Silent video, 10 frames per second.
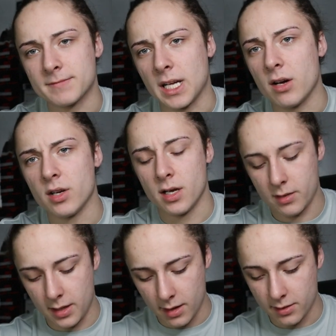I don't know,
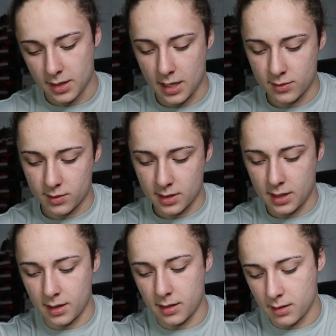the other size was
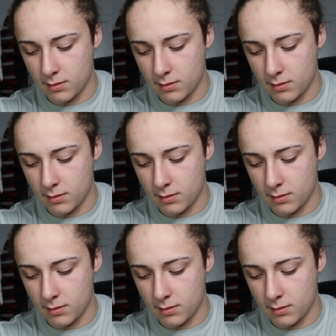like,